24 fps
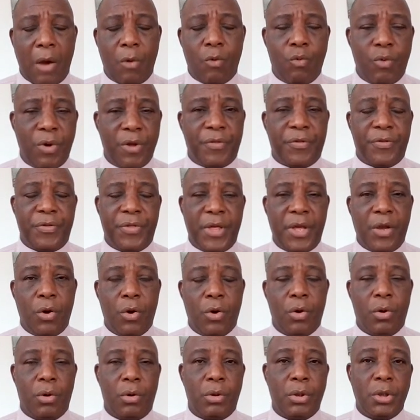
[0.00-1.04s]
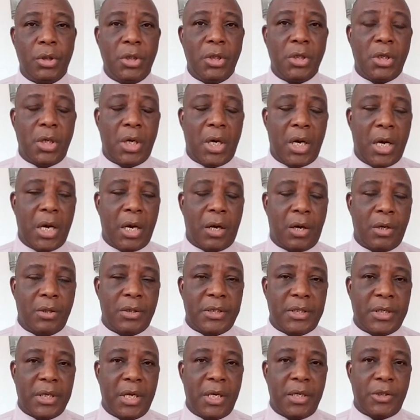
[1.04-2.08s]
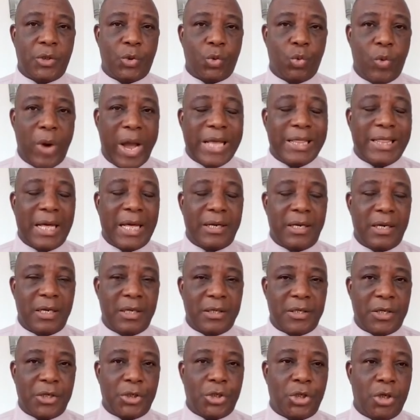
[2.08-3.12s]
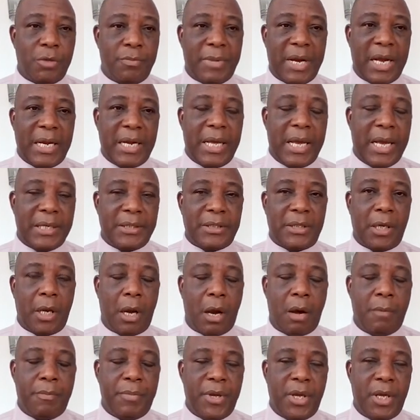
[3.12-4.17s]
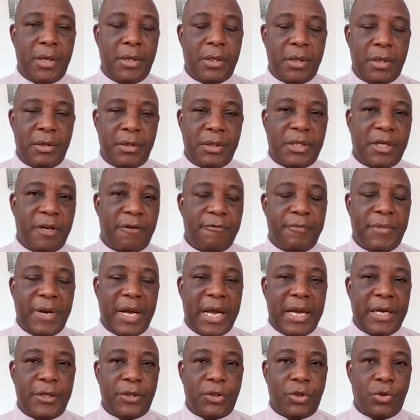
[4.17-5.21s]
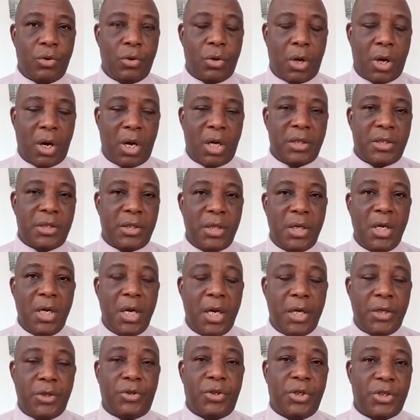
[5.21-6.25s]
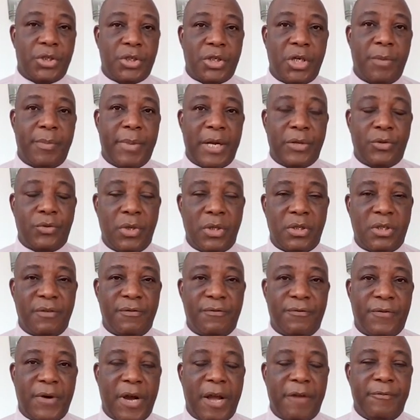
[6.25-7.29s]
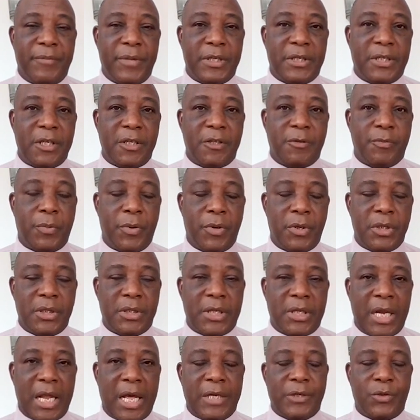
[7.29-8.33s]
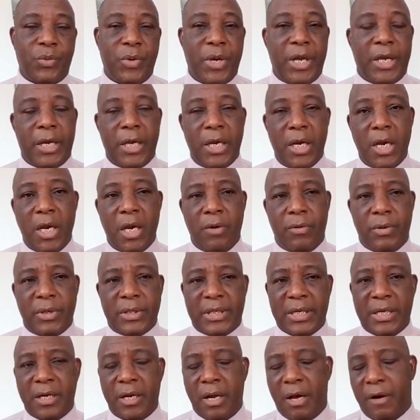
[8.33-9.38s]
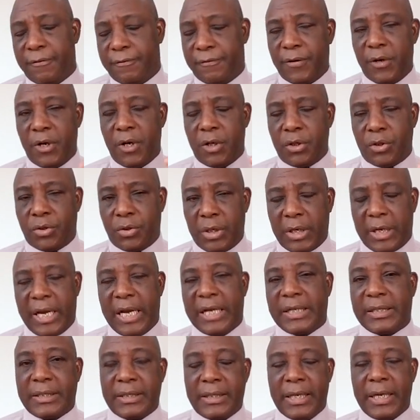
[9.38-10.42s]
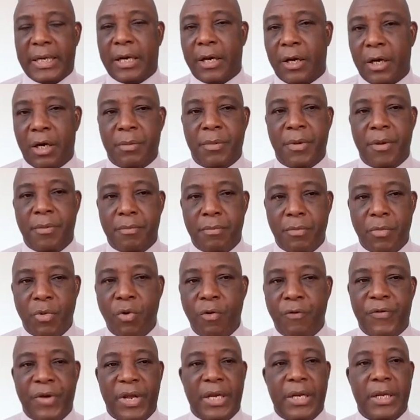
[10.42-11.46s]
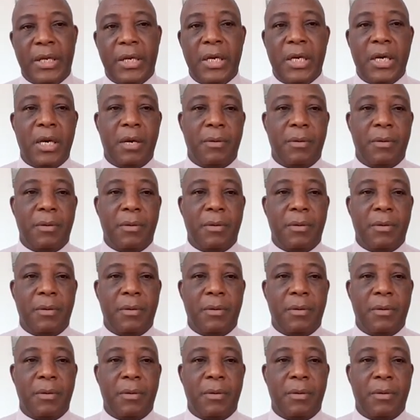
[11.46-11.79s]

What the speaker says: With the whole concerns whether the decision by the SARB, the Reserve Bank, to cut interest rate by 25 basis points last week was enough to get the economy moving.